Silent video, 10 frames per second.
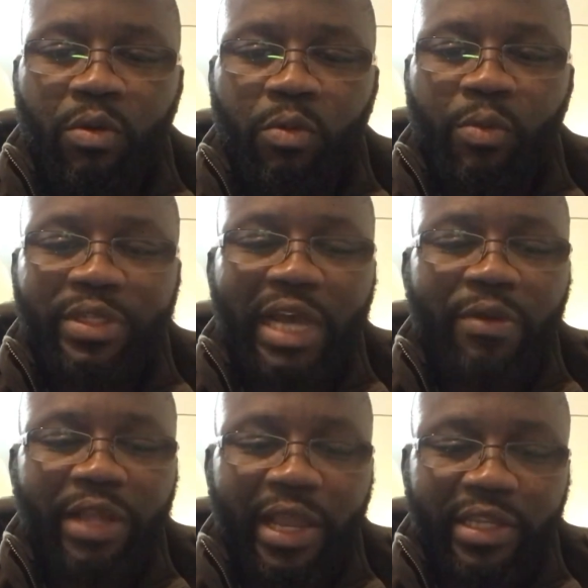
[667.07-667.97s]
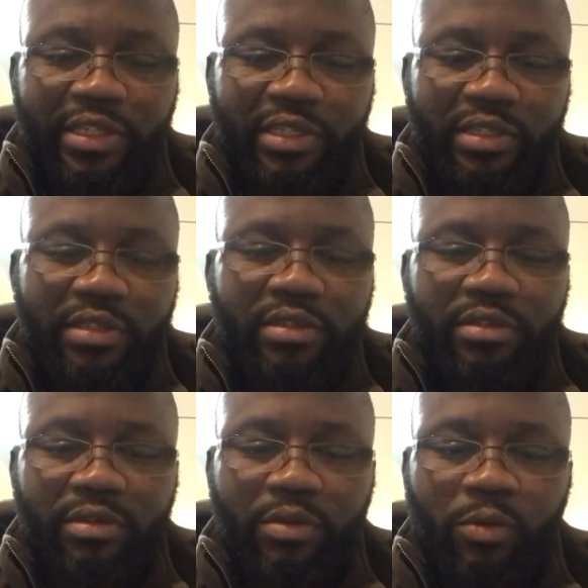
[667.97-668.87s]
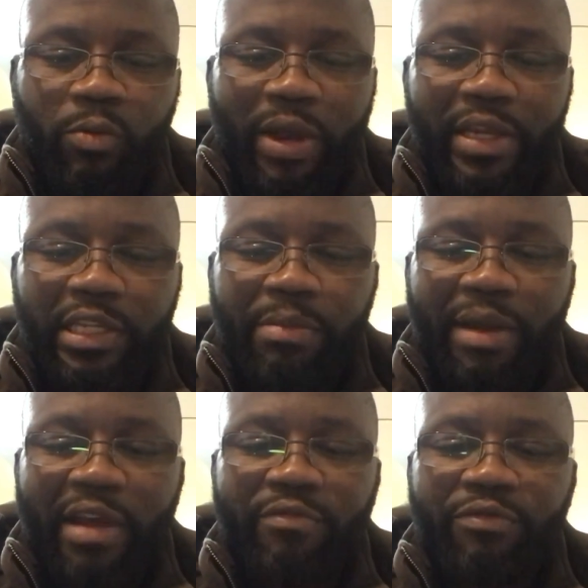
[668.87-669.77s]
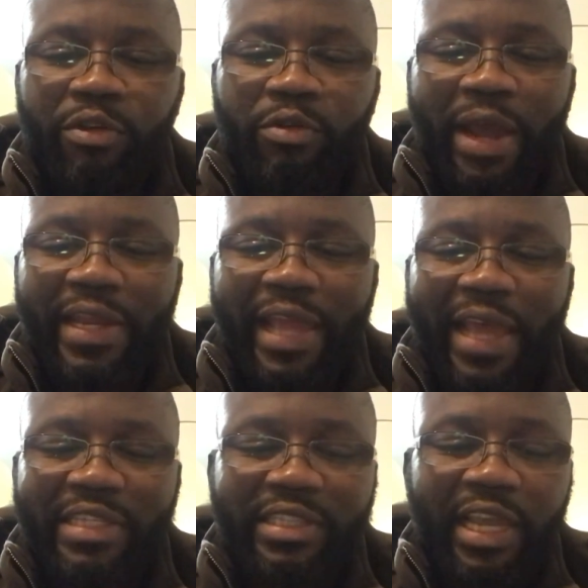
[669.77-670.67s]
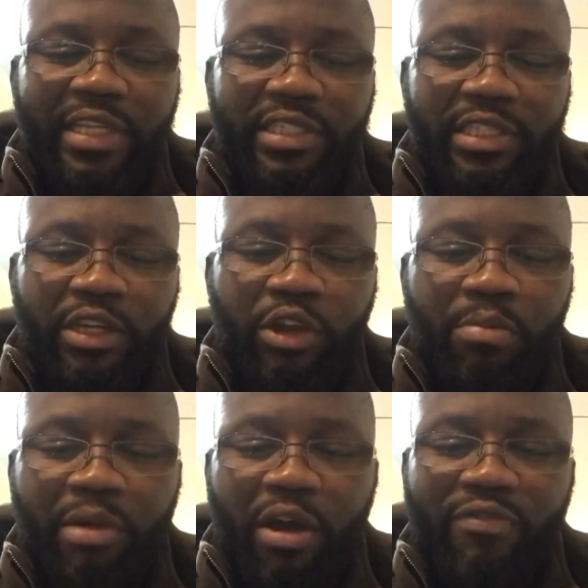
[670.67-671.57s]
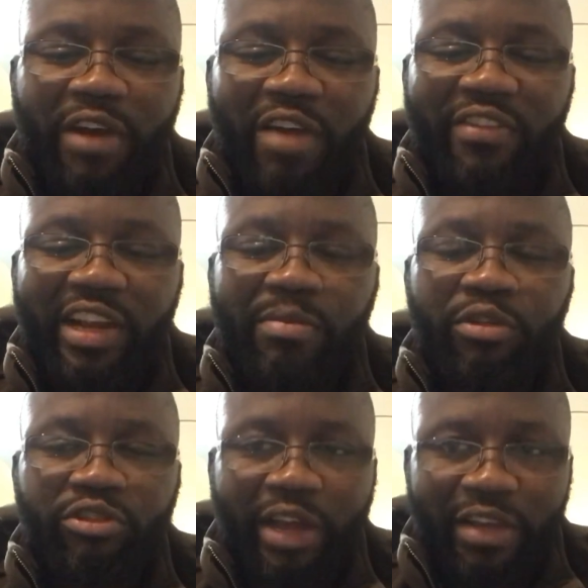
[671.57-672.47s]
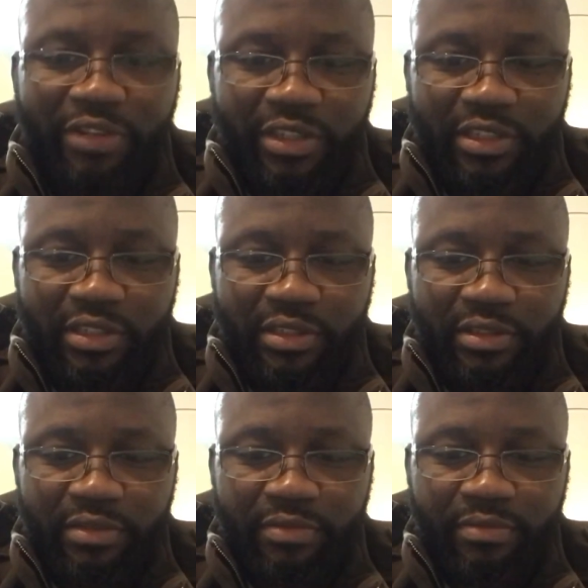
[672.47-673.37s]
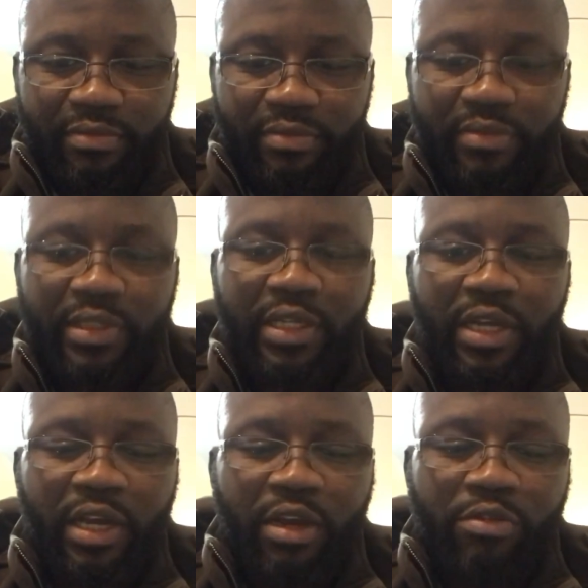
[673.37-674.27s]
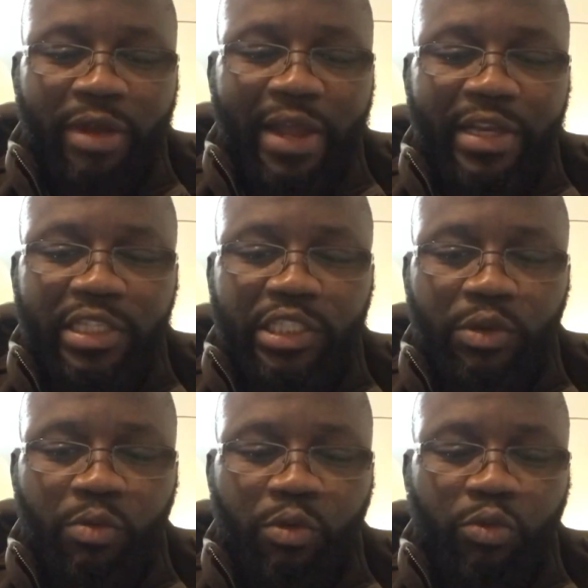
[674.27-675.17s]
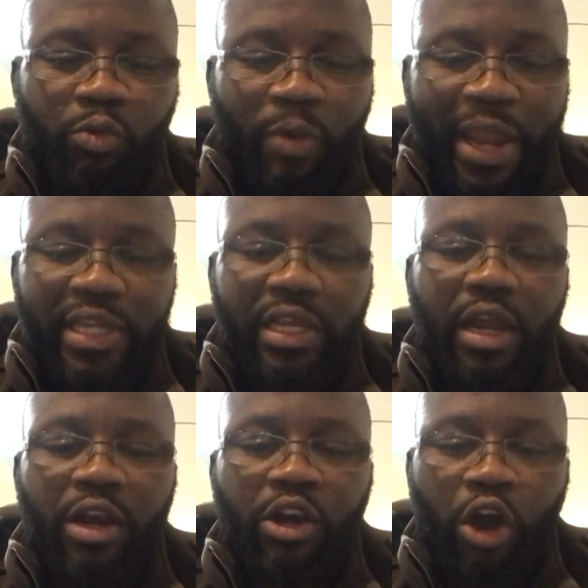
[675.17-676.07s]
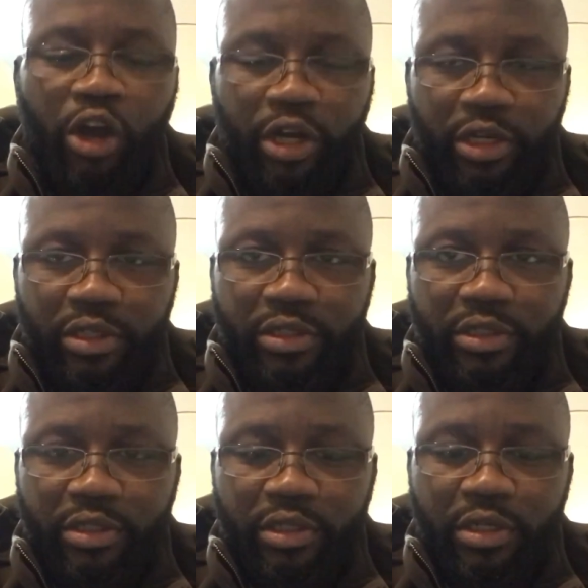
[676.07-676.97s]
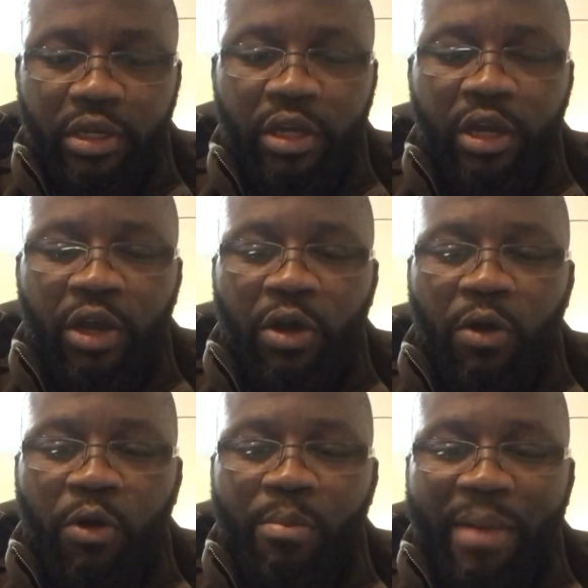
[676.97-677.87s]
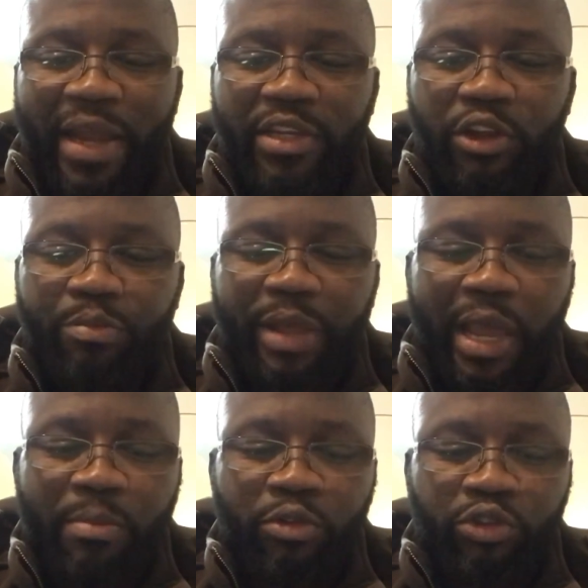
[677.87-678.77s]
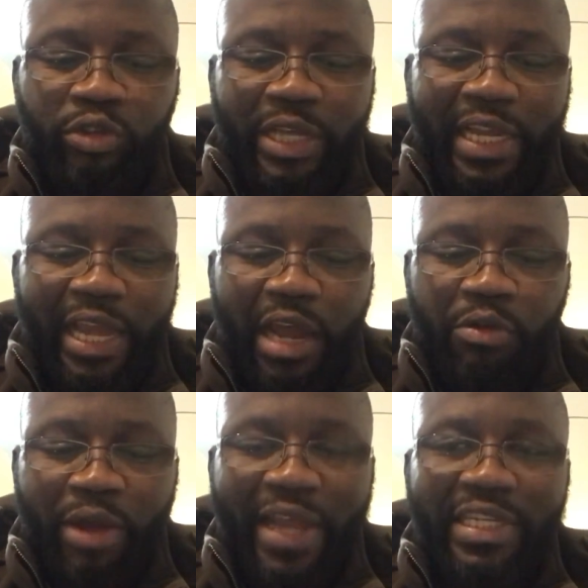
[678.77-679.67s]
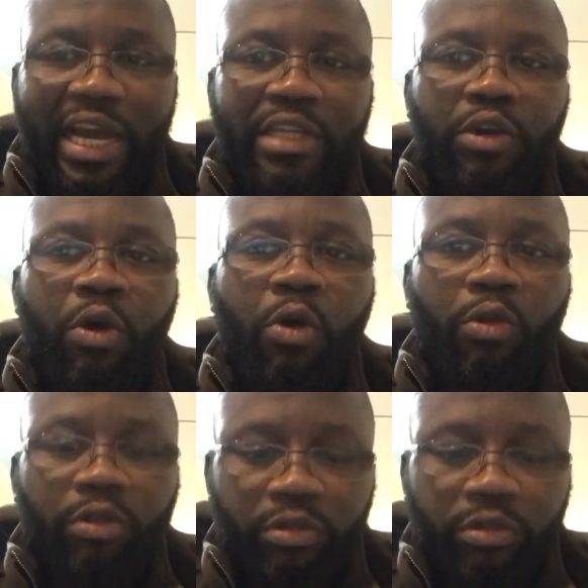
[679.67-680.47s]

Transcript: Without it, when demand for ride exceeds the number of available drivers, riders would wait longer or might not be able to get a ride at all.